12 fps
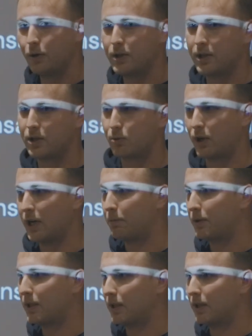Using
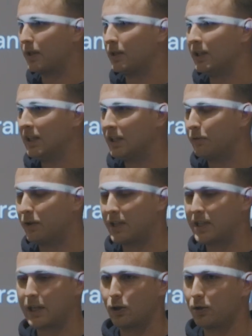Stripe, the
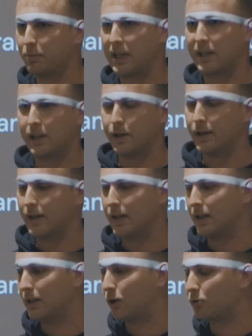funds get automatically
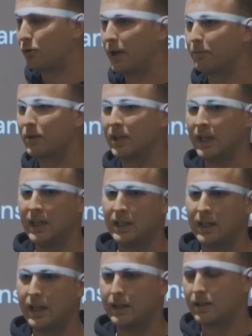on-ramped
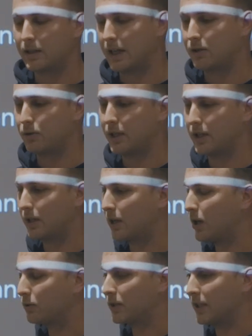and get to their
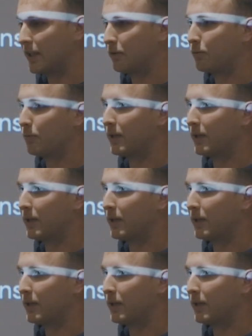account, and then from